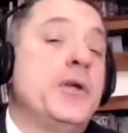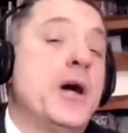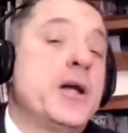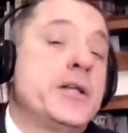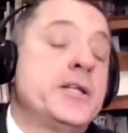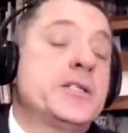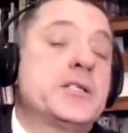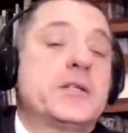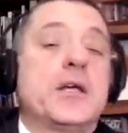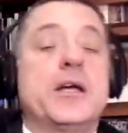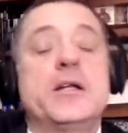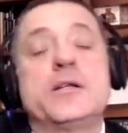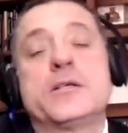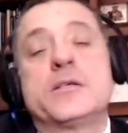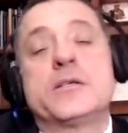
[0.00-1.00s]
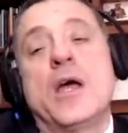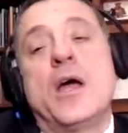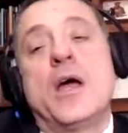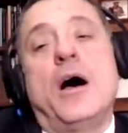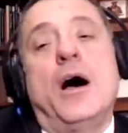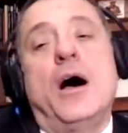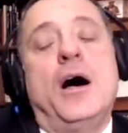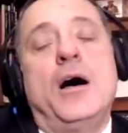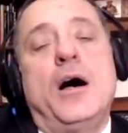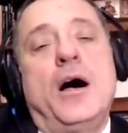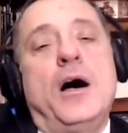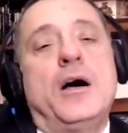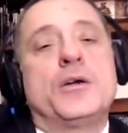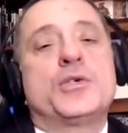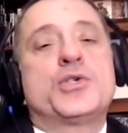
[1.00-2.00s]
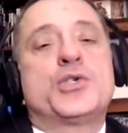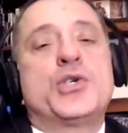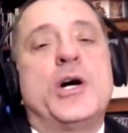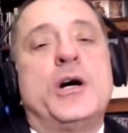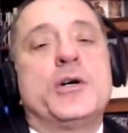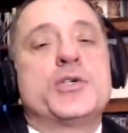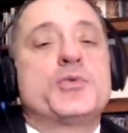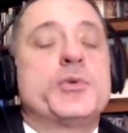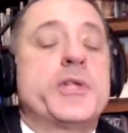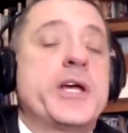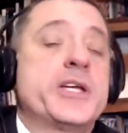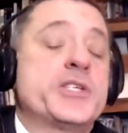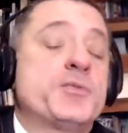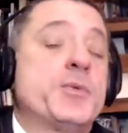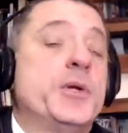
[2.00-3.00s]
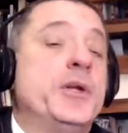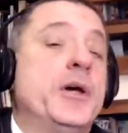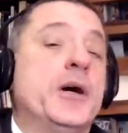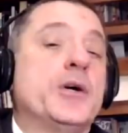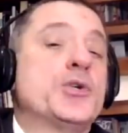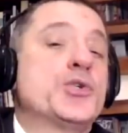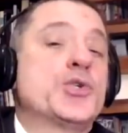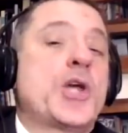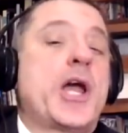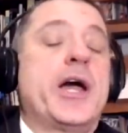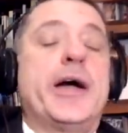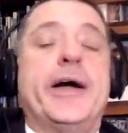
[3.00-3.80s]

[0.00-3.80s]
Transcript: in the United States, charged with espionage